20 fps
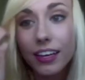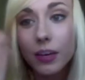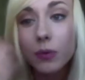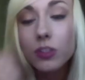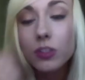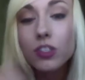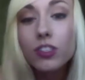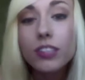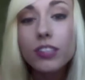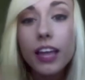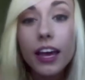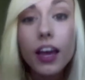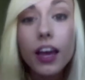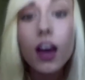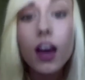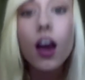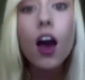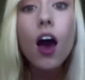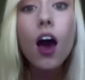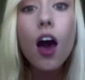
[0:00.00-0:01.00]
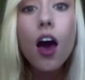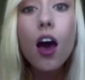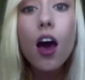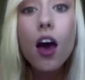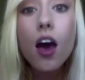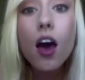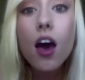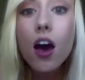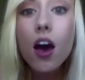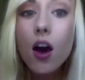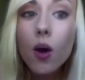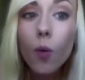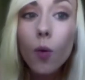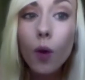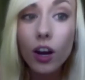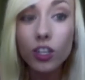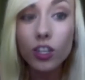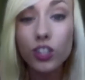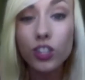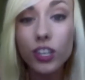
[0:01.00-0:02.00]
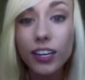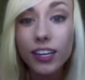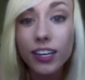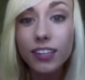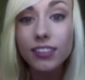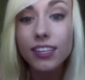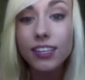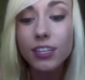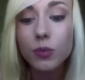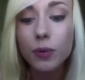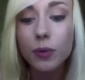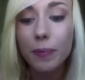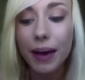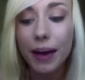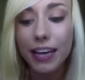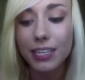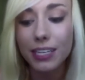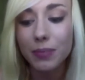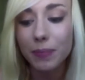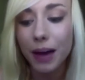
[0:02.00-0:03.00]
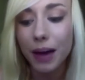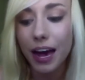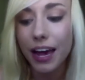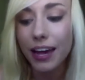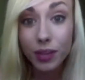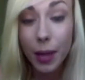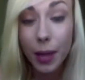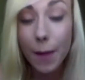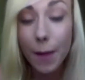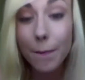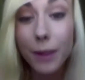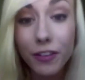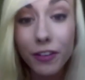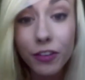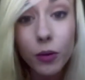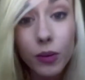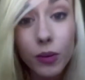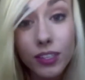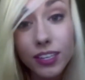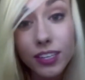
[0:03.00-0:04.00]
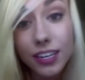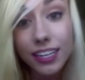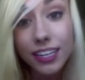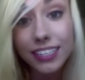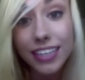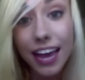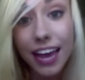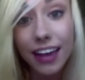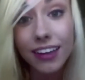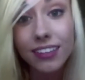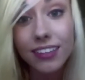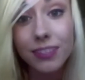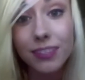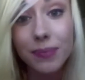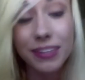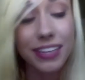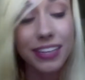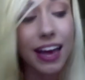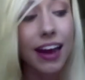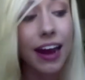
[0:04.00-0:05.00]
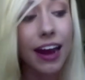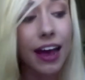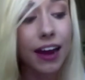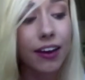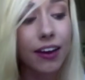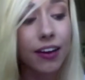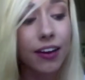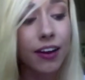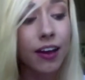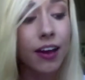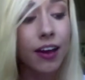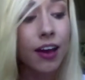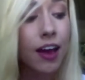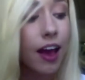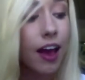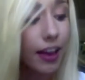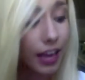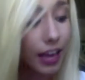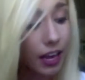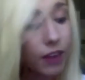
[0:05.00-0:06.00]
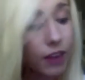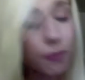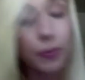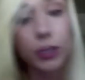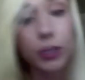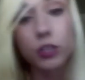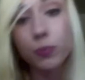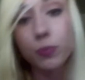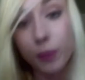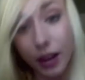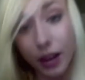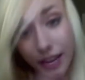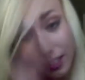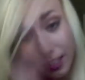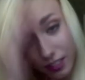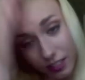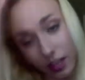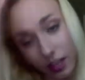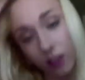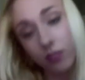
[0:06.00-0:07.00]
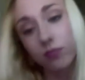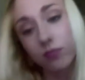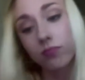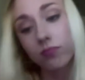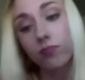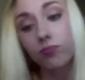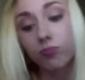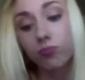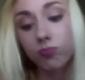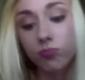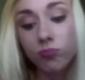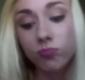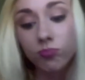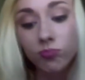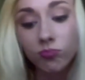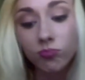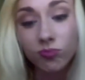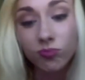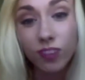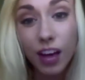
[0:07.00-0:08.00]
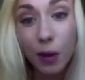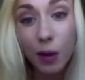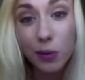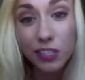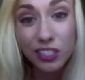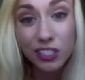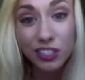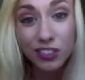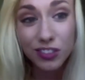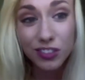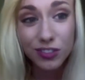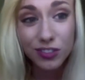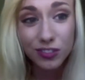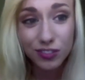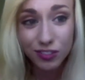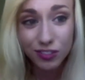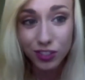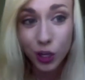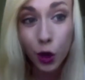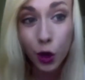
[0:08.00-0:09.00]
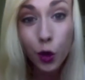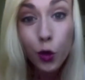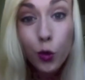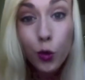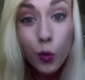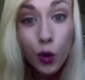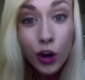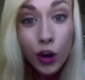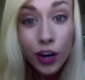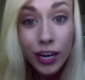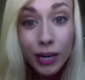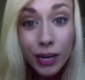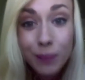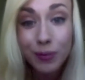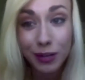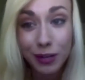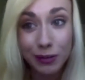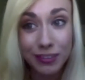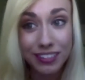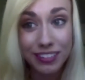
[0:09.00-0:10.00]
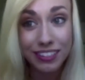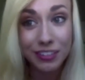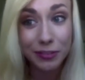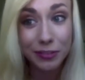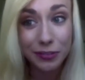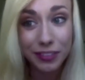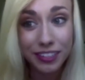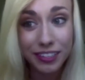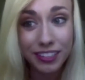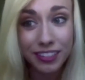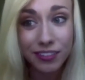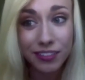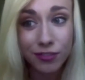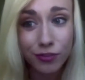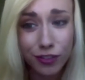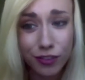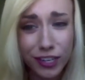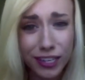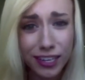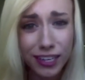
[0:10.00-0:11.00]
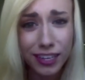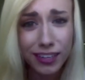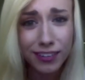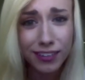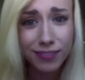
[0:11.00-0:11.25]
was just like watching us as we passed by. But if he was gonna attack us, my dad had a can of bear spray, so I wasn't too worried, but it was still really freaky.